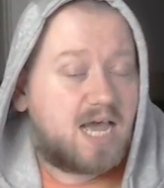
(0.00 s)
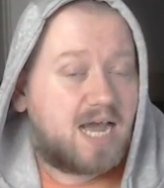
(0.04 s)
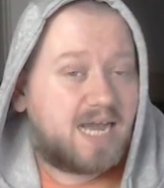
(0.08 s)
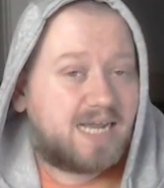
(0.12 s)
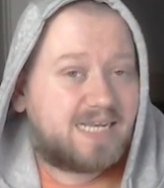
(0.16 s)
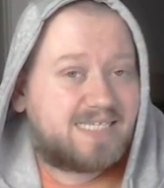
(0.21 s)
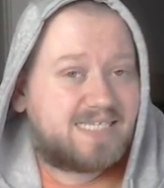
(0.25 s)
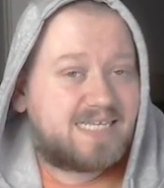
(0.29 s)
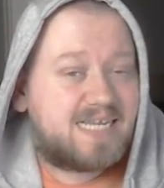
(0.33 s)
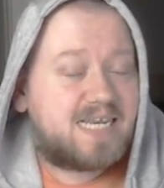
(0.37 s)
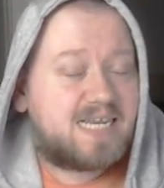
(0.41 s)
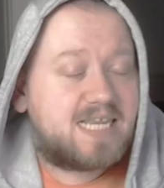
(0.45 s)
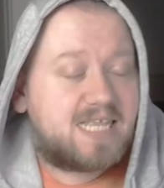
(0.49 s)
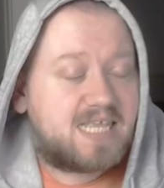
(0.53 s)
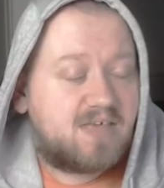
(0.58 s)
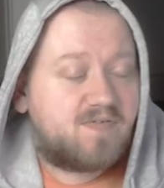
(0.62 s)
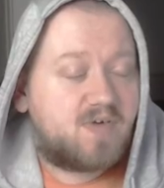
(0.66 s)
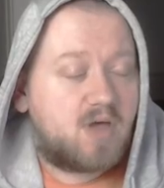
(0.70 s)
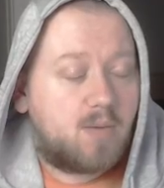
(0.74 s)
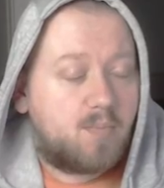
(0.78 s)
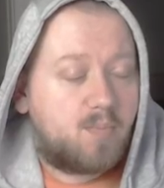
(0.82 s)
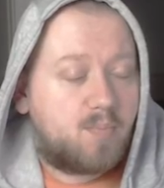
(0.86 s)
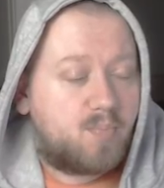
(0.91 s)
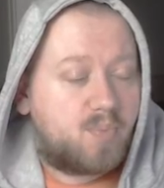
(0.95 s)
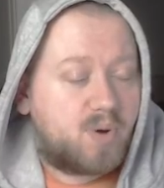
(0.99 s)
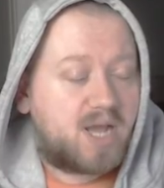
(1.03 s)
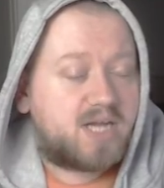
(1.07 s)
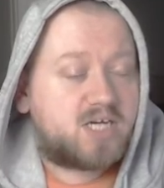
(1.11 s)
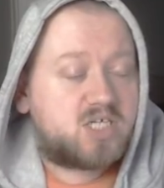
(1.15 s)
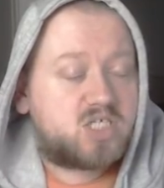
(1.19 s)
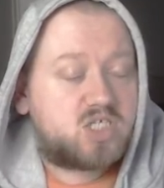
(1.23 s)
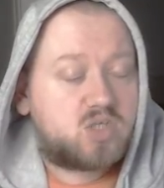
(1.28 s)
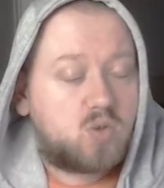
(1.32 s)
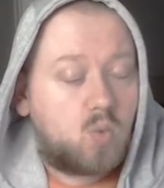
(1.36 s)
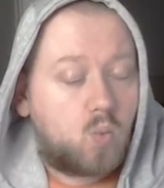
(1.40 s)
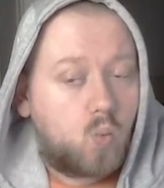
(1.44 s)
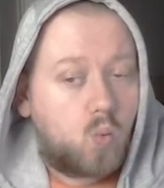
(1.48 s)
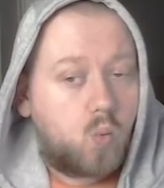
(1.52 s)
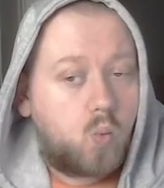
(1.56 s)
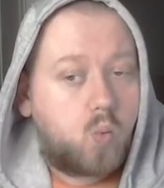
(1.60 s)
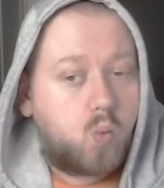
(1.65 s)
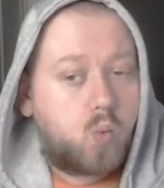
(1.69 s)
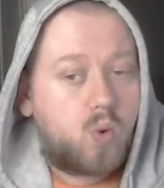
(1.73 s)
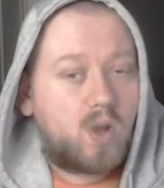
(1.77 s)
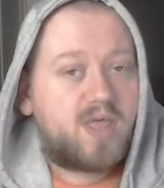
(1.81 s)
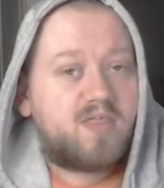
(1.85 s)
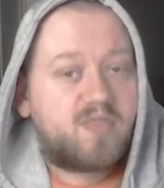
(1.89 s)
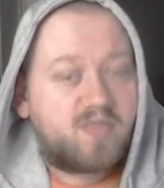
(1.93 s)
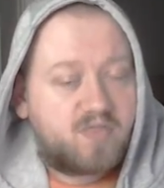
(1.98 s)
I did give it a bash
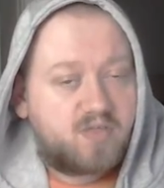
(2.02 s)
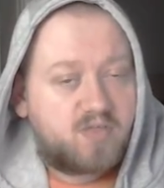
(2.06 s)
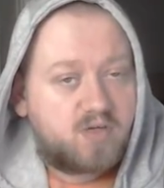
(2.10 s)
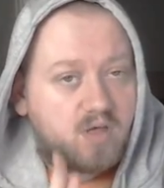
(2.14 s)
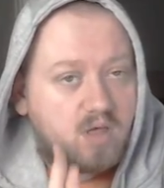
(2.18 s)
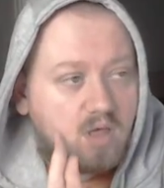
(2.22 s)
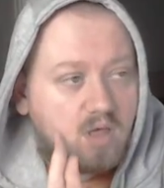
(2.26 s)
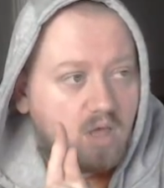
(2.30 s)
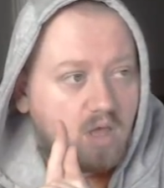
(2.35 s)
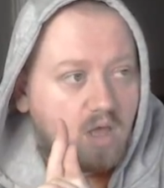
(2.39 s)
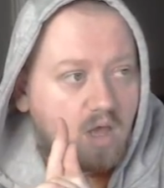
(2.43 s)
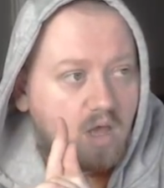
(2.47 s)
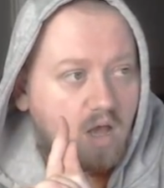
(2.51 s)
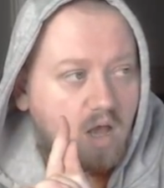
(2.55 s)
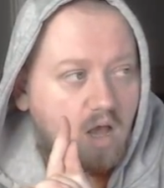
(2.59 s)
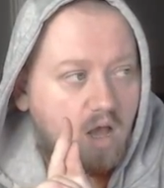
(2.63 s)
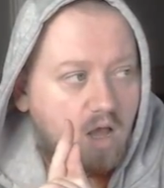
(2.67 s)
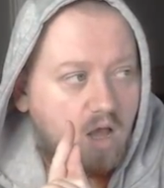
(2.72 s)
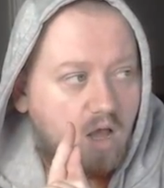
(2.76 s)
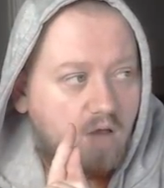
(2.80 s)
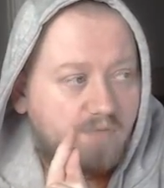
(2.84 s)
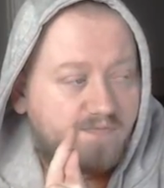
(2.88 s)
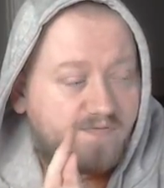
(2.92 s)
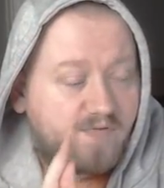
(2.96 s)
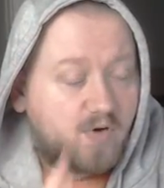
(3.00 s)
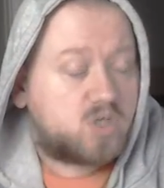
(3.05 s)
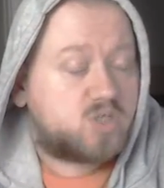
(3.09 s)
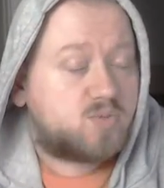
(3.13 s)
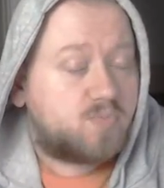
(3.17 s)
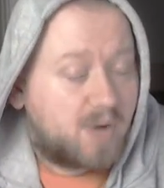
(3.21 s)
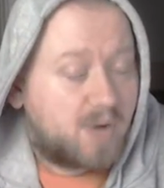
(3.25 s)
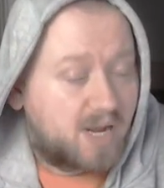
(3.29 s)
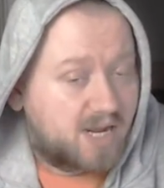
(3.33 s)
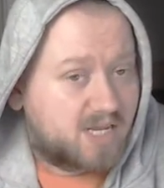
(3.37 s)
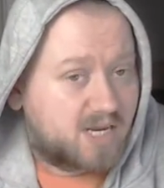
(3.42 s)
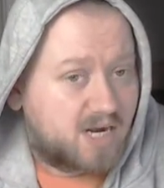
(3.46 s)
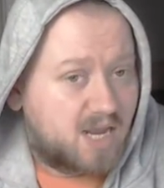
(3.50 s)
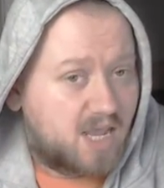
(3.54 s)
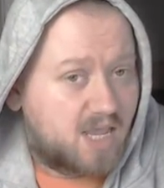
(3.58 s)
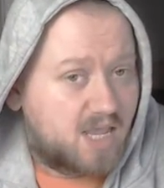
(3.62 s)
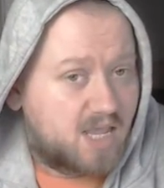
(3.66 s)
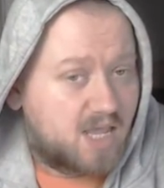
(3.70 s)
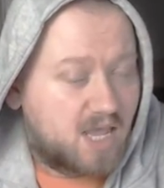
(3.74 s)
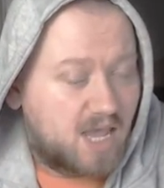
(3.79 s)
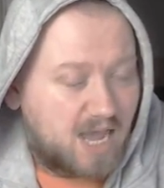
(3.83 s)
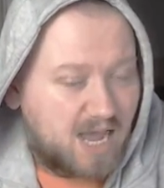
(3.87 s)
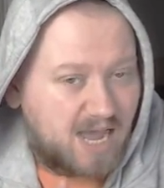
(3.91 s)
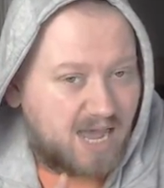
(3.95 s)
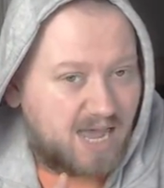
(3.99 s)
with Vox
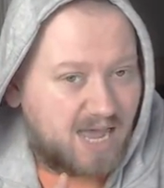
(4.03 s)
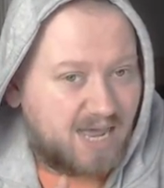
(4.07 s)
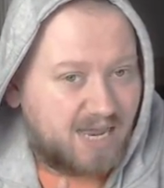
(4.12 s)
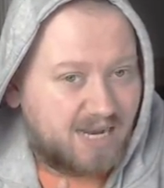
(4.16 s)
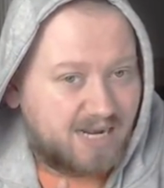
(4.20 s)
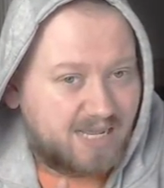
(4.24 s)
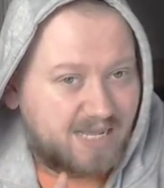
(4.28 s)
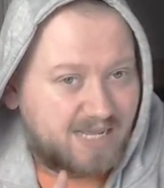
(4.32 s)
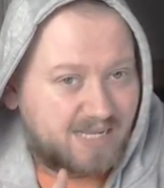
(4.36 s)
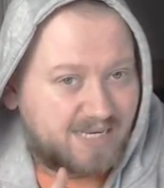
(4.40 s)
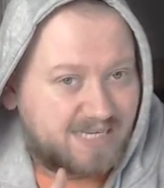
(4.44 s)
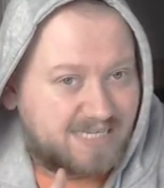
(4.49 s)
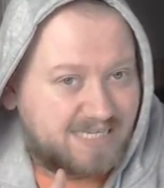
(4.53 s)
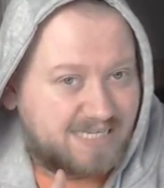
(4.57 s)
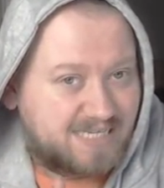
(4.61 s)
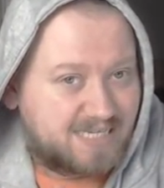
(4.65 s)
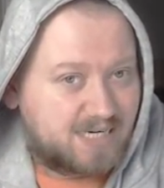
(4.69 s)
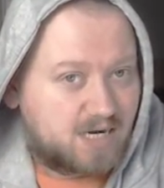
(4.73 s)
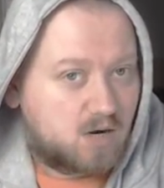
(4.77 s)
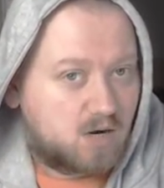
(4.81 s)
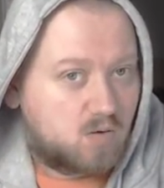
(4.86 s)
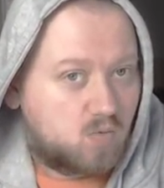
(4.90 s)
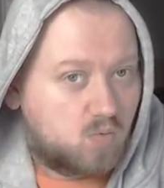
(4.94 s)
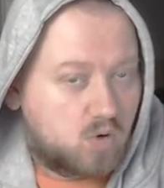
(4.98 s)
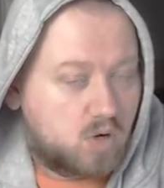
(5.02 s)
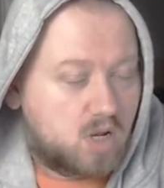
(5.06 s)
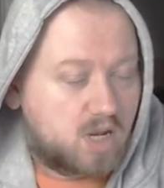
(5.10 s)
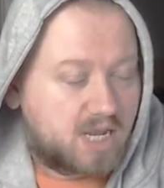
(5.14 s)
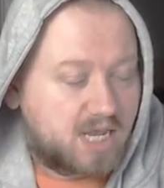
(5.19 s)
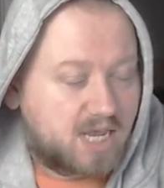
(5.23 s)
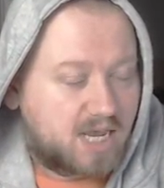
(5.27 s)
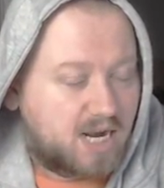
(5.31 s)
Machina, and it didn't work.